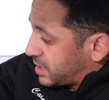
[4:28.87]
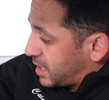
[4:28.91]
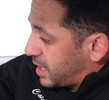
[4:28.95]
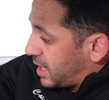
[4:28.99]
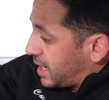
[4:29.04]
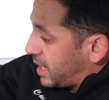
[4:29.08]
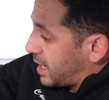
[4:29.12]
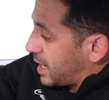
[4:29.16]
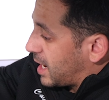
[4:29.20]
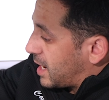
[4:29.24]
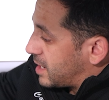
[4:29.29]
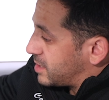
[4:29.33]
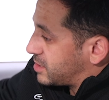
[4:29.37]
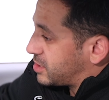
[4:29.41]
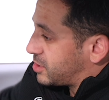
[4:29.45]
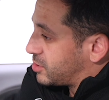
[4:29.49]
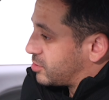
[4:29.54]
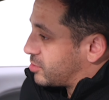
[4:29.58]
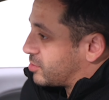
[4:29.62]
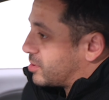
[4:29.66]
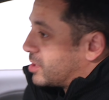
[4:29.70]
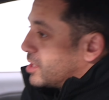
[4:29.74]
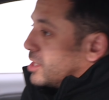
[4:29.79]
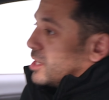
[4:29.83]
to hang on
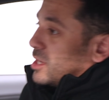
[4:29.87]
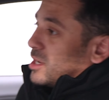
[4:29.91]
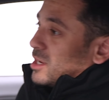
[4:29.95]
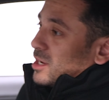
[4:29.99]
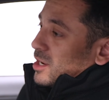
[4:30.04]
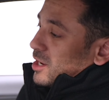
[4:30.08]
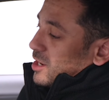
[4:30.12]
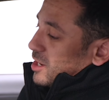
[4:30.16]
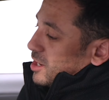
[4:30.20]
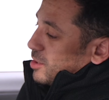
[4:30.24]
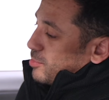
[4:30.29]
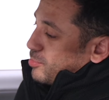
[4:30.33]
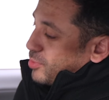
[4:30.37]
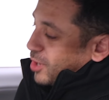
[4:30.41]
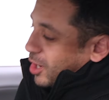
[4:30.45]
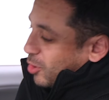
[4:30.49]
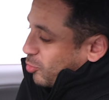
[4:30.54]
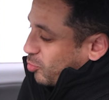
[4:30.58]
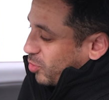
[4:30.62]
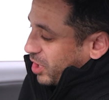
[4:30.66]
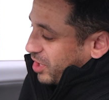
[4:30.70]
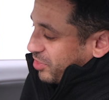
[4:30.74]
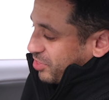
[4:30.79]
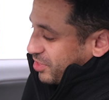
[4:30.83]
to,
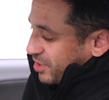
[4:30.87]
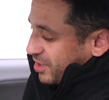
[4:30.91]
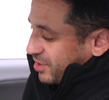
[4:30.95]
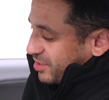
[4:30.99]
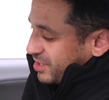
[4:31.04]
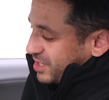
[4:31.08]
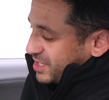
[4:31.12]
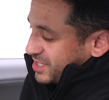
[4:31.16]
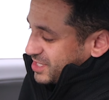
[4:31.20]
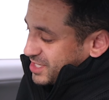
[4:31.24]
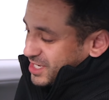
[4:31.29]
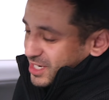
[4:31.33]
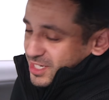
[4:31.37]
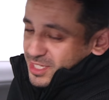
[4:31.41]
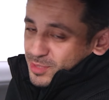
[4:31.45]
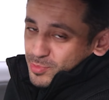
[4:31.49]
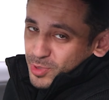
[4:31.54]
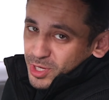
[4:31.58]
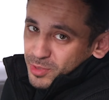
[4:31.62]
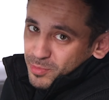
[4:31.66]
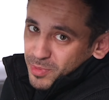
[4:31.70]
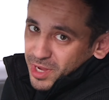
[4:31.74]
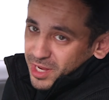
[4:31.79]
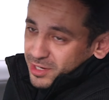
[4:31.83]
but with the
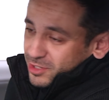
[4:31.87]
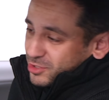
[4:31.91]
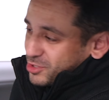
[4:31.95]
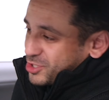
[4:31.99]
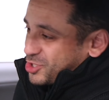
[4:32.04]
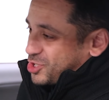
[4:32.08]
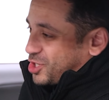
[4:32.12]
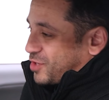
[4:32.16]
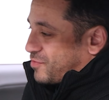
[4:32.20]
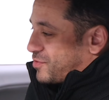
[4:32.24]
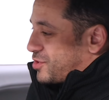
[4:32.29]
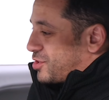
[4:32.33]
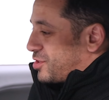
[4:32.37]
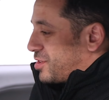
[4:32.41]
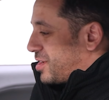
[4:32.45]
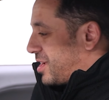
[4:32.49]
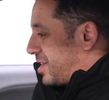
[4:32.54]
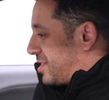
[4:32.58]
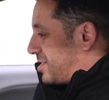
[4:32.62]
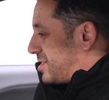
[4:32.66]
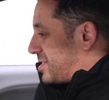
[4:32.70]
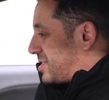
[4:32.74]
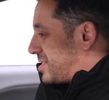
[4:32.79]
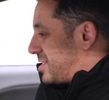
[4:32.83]
6-speed manual shifter
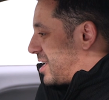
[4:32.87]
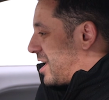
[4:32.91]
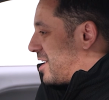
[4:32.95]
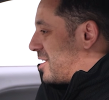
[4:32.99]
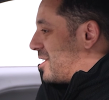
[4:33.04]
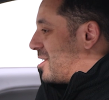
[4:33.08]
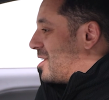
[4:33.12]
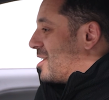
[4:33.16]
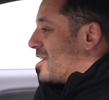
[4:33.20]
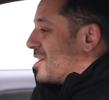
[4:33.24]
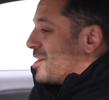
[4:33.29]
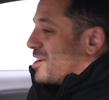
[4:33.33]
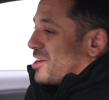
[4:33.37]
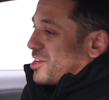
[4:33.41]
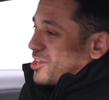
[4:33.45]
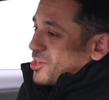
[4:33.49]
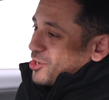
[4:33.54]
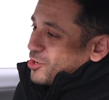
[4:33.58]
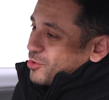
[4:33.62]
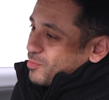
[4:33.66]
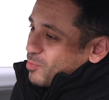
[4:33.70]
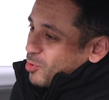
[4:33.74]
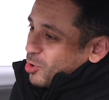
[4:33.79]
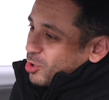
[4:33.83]
in the center,
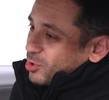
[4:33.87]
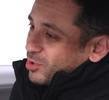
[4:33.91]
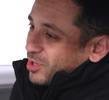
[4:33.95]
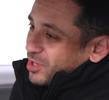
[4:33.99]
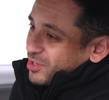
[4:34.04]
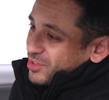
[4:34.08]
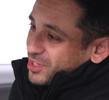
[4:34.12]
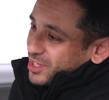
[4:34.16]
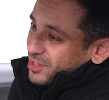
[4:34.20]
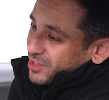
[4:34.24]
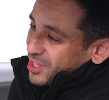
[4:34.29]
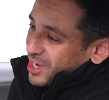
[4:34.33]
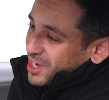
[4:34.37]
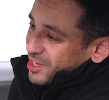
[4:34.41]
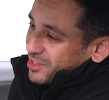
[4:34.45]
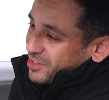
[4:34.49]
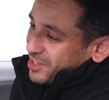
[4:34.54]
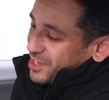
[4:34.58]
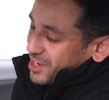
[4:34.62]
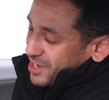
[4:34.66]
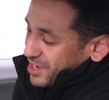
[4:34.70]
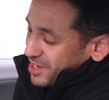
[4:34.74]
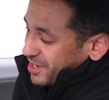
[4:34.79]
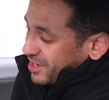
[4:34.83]
you're more than
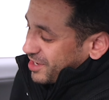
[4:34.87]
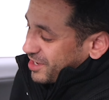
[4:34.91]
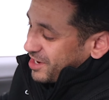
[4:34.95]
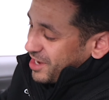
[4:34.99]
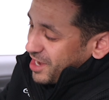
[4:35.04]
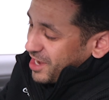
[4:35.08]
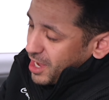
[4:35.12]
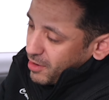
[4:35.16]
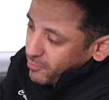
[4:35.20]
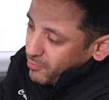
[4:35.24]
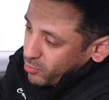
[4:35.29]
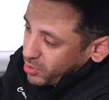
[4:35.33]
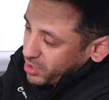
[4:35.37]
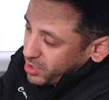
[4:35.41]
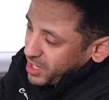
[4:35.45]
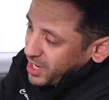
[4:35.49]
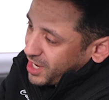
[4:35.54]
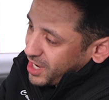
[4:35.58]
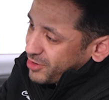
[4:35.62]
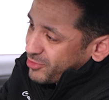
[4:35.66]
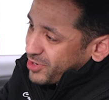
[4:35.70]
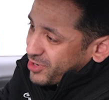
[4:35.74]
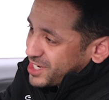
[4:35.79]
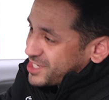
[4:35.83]
likely gonna have one
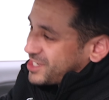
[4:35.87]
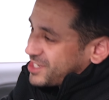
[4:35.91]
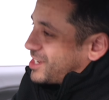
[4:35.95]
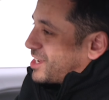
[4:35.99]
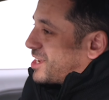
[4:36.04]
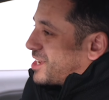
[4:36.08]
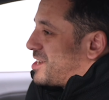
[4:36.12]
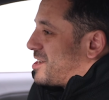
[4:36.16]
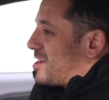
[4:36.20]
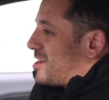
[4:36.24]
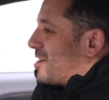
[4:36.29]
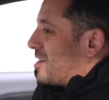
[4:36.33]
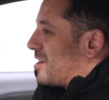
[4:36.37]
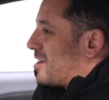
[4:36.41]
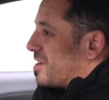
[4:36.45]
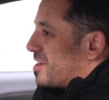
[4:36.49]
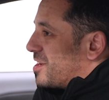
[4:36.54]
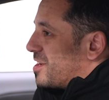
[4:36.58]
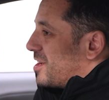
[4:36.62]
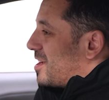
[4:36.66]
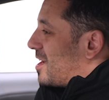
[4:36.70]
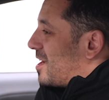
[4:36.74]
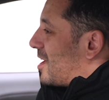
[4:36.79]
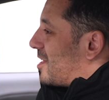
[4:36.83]
hand resting here
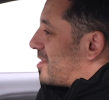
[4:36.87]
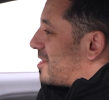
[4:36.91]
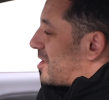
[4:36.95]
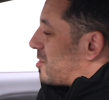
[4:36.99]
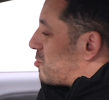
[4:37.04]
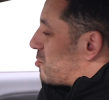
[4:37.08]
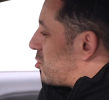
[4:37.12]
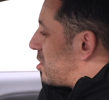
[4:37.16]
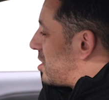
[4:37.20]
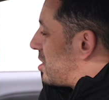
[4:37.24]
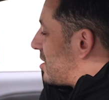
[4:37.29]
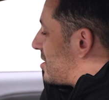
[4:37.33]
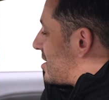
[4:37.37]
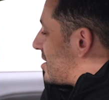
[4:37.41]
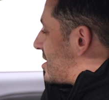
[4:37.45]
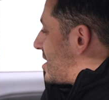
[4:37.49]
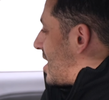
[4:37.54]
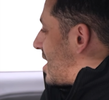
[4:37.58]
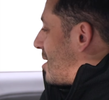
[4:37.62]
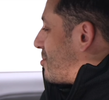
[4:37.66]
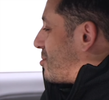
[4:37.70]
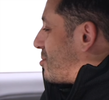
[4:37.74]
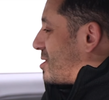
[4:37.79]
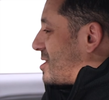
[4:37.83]
and then one on the
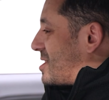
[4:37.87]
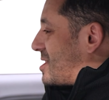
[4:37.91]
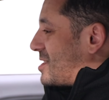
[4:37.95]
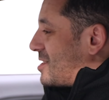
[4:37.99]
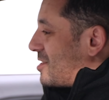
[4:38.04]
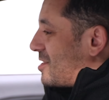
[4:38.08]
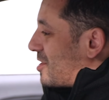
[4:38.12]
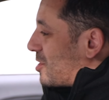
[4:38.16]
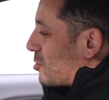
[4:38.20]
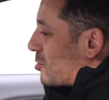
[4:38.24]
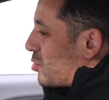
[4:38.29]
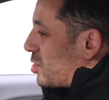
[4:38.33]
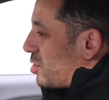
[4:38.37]
top of the steering